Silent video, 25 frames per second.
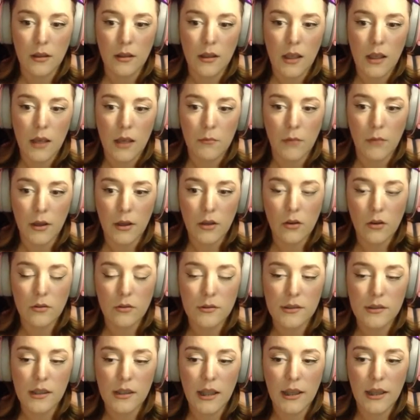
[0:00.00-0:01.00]
My
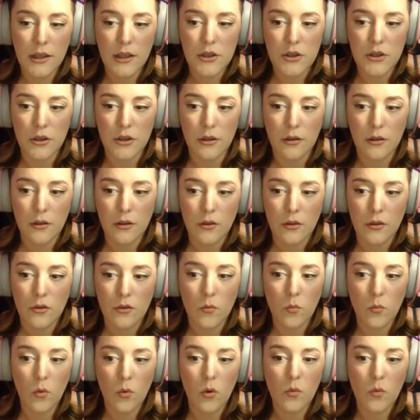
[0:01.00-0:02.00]
consolation, the
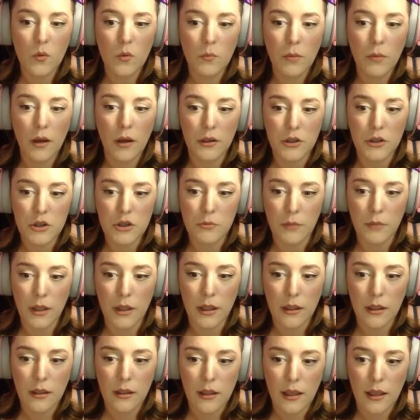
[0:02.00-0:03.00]
war will punish
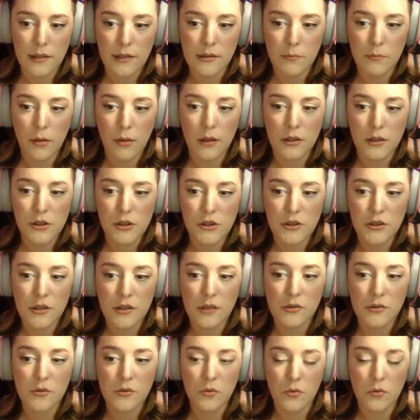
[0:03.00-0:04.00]
me, as it punishes
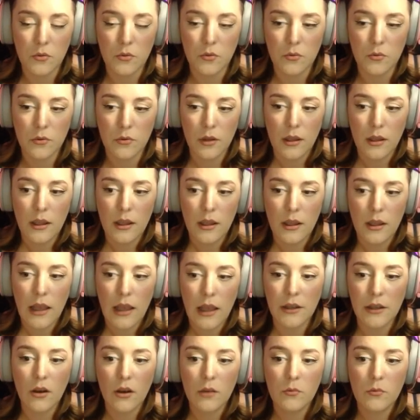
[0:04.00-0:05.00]
us all, and
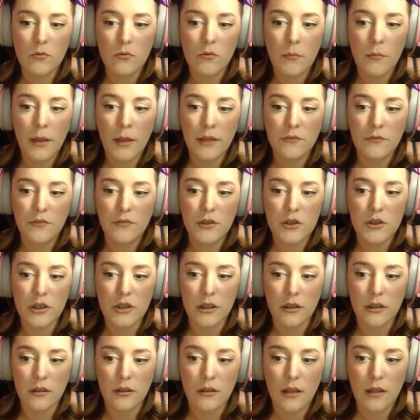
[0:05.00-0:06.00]
I will remain
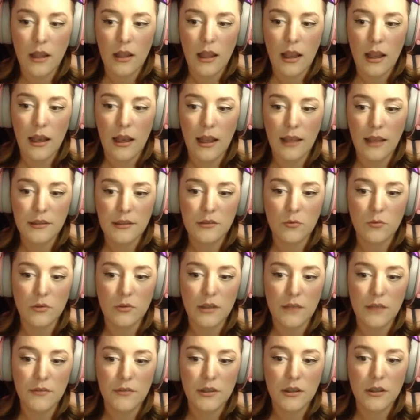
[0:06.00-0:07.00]
vigilant, lest
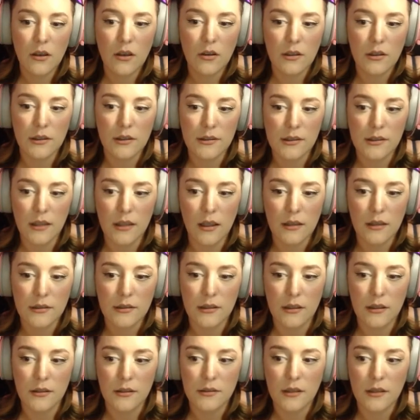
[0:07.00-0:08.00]
whatever darkness lurks in
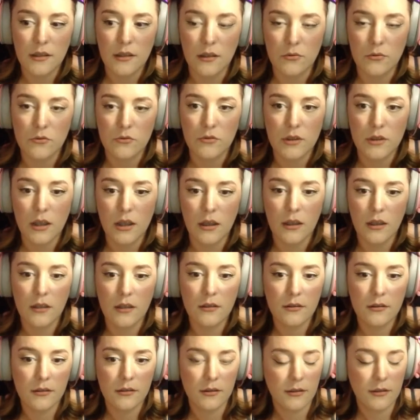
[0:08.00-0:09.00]
those tunnels returns.